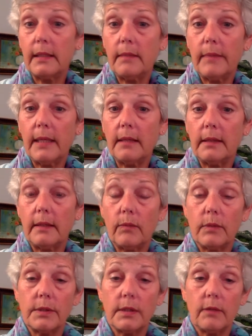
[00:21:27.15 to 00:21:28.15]
email and
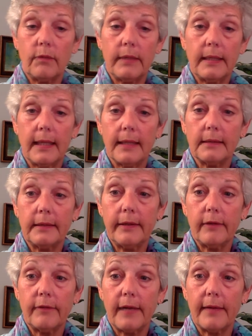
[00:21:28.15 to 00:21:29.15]
we'll see if we can't
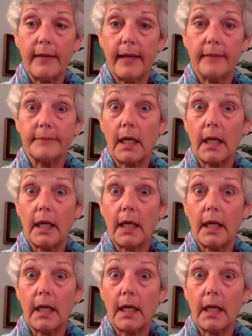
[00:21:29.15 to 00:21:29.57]
clarify that.